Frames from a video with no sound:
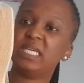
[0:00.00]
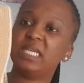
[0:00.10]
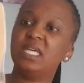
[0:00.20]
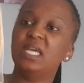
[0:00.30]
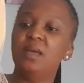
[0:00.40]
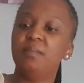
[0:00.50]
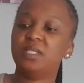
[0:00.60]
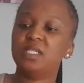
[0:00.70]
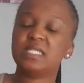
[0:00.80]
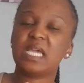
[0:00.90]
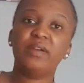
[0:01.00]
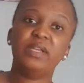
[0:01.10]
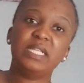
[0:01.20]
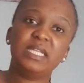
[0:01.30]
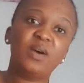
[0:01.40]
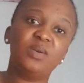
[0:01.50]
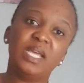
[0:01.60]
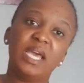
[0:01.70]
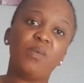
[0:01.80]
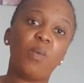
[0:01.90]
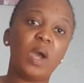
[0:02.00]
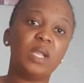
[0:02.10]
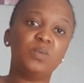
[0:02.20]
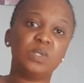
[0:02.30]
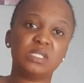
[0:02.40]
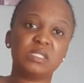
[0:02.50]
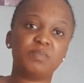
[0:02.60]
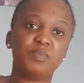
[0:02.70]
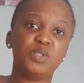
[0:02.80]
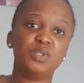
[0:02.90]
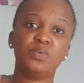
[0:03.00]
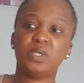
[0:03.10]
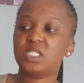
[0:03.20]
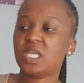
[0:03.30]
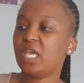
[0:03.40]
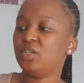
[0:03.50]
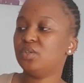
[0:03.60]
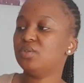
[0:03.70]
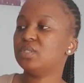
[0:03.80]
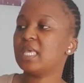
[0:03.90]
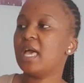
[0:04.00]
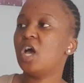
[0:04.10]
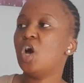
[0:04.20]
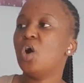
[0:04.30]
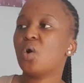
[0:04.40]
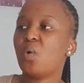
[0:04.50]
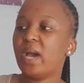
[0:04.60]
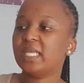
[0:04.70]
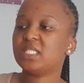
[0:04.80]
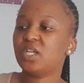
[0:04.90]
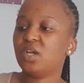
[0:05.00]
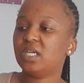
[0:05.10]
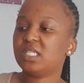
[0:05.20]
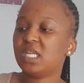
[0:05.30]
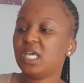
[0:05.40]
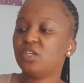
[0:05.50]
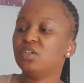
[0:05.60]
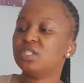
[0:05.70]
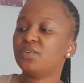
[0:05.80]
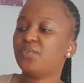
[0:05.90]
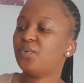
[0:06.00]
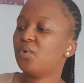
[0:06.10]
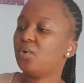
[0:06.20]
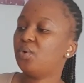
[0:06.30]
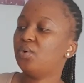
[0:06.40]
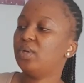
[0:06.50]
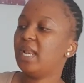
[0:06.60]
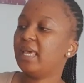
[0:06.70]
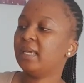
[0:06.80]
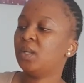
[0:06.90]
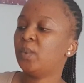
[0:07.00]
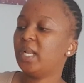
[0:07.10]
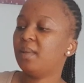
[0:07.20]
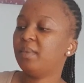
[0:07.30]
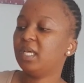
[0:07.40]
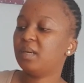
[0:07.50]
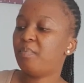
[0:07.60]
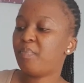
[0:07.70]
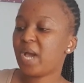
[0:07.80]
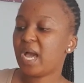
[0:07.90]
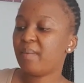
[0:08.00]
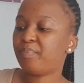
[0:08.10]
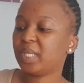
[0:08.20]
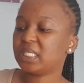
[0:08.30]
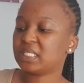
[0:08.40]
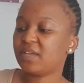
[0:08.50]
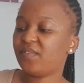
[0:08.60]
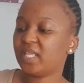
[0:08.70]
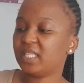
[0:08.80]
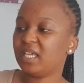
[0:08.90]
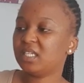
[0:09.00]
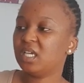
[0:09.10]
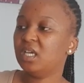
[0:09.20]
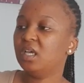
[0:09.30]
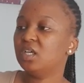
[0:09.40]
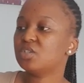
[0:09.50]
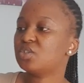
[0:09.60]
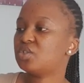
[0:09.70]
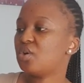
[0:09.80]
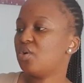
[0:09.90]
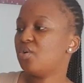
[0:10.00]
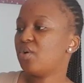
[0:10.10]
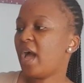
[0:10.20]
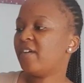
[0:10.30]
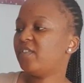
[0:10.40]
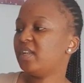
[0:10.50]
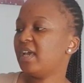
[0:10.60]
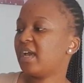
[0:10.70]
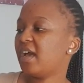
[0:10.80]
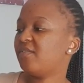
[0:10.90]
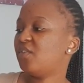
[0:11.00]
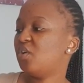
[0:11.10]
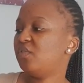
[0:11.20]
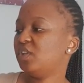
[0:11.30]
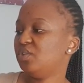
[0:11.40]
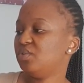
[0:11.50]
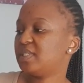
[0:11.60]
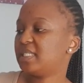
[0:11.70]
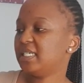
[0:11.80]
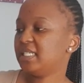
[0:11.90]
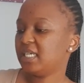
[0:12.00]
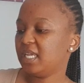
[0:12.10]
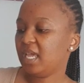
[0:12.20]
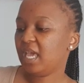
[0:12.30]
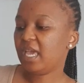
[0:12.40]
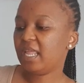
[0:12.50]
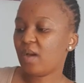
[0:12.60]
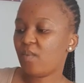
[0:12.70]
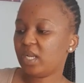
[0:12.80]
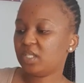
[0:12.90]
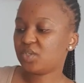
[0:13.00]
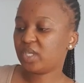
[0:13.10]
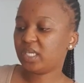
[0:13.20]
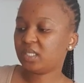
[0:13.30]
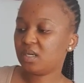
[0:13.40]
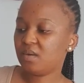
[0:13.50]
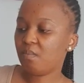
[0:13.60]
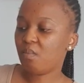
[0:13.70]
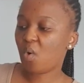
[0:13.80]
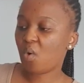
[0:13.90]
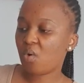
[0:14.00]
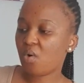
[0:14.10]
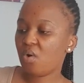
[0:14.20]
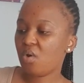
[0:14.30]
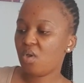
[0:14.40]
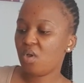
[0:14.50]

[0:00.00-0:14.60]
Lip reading: thing, because currently I only have one wooden spoon, which I use quite a lot, and I use it for like when I make pap and stuff like that. So I feel like I've overused it, and I wanted to get more